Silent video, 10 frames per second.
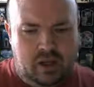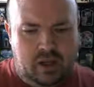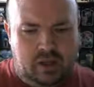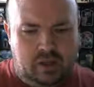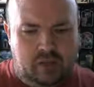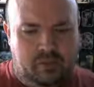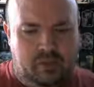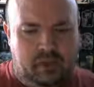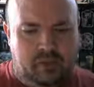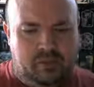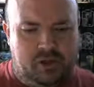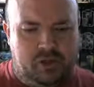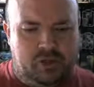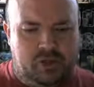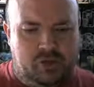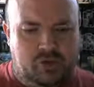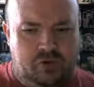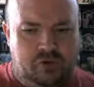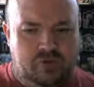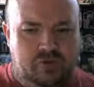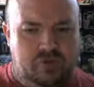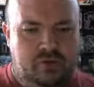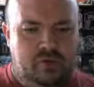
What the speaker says: And climb back up there if I'm going to